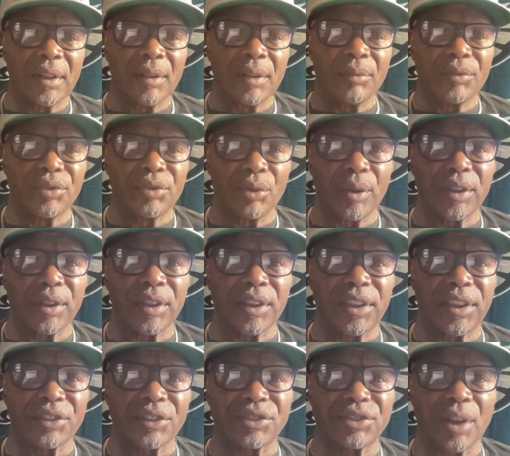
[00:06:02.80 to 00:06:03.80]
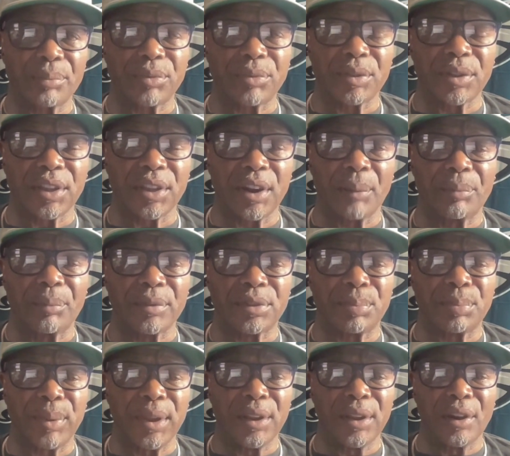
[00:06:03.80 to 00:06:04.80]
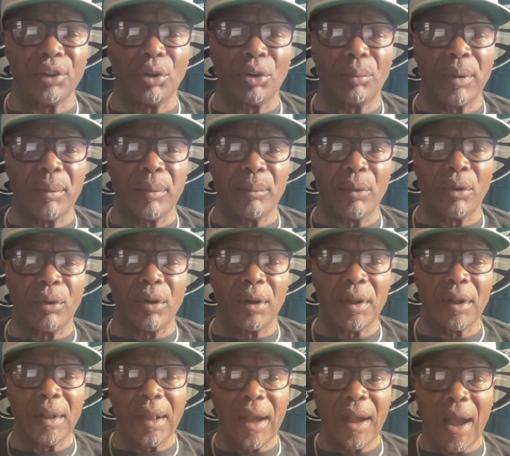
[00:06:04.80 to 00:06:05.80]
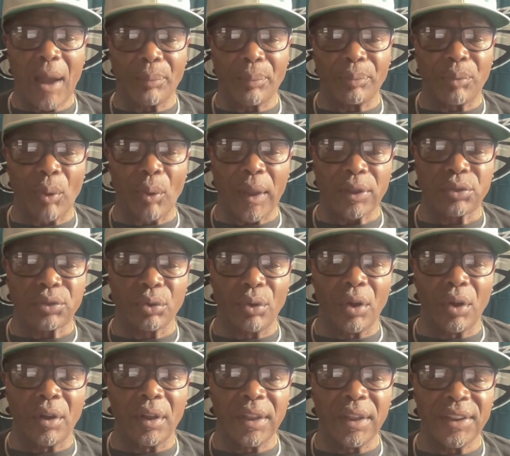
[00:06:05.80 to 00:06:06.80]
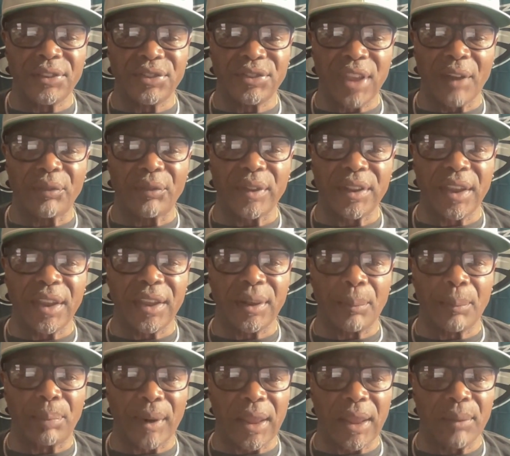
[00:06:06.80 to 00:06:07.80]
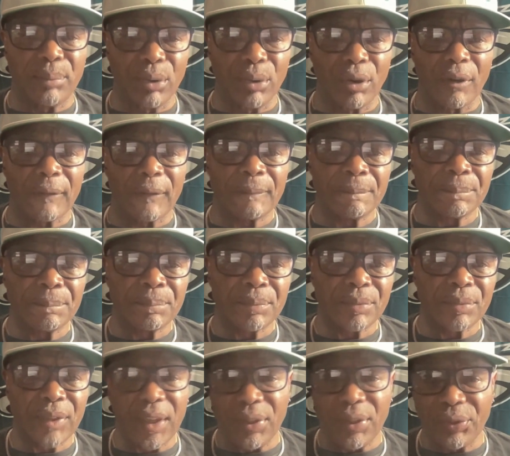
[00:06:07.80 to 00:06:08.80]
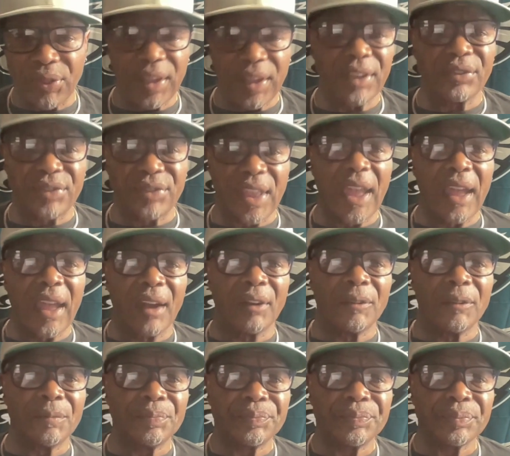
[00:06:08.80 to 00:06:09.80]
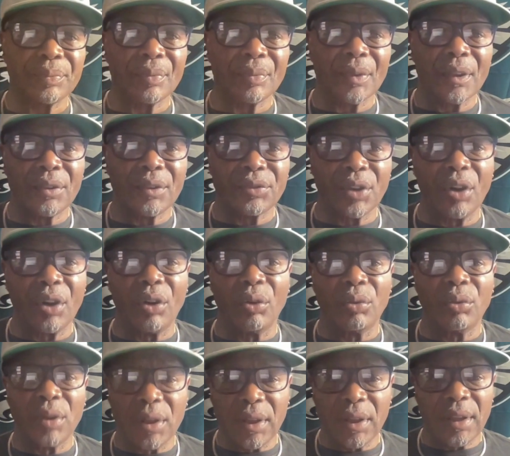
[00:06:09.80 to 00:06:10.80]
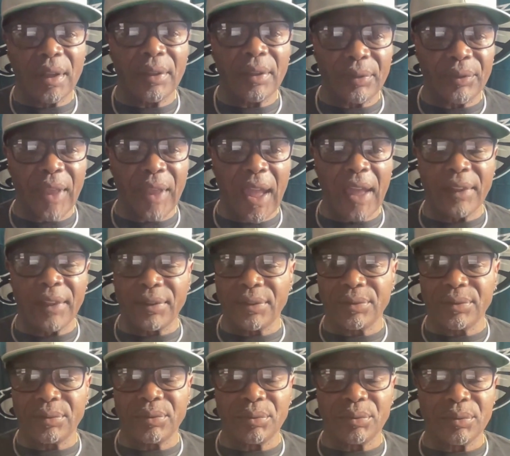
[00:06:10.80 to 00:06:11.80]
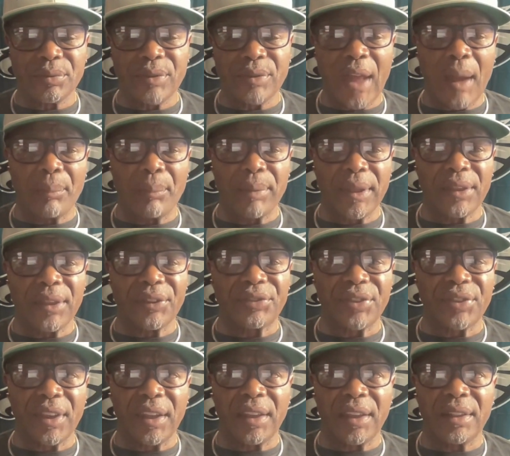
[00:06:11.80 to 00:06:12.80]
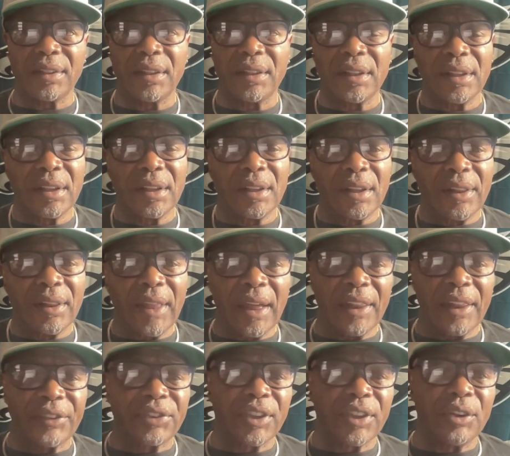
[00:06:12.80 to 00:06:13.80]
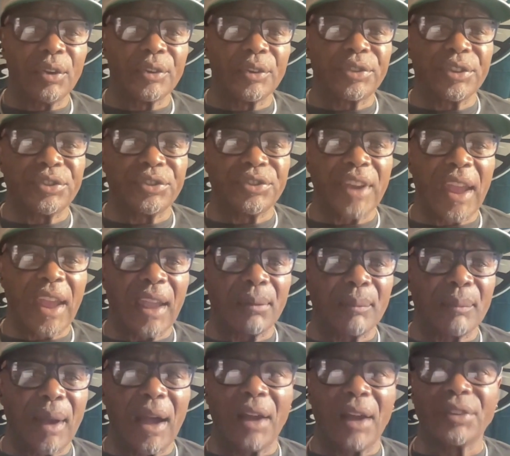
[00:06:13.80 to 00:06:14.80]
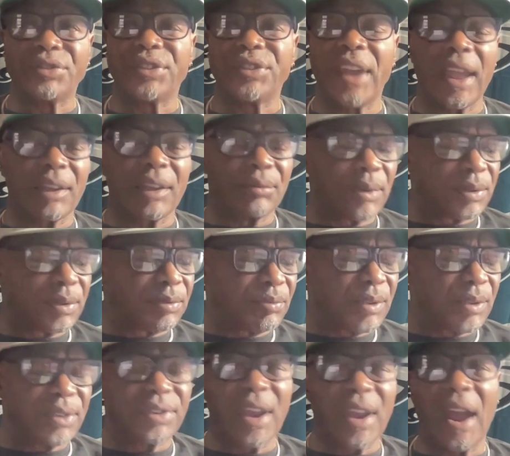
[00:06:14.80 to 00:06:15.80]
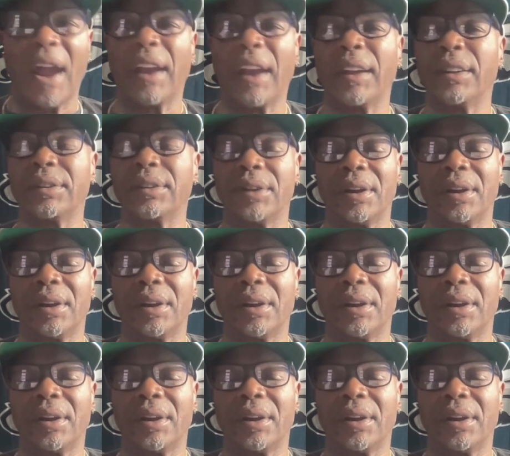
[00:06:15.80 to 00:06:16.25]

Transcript: so he can catch up to get up to speed a little bit more. I'm quite sure he's definitely in the playbook, getting things down. So that not being said, now let's get on to Jack. Miles Jack retired,